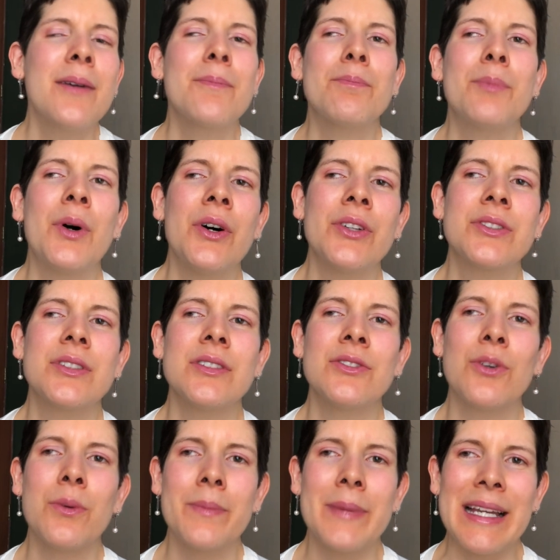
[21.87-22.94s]
but
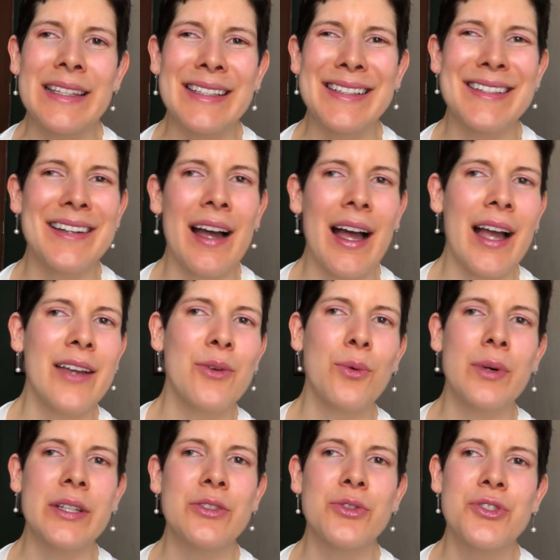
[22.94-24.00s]
no matter, I
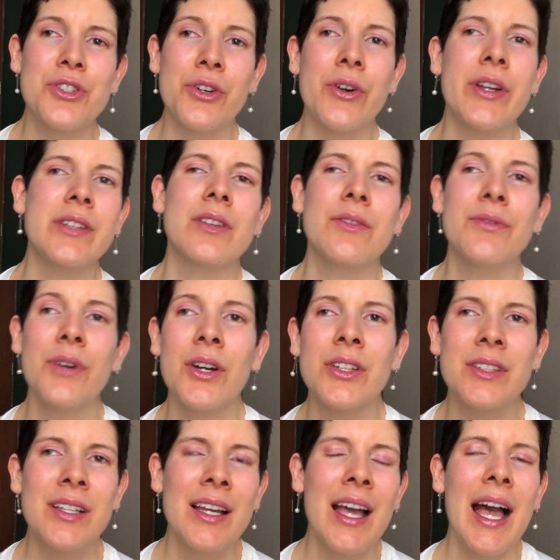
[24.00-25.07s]
want to join the fun.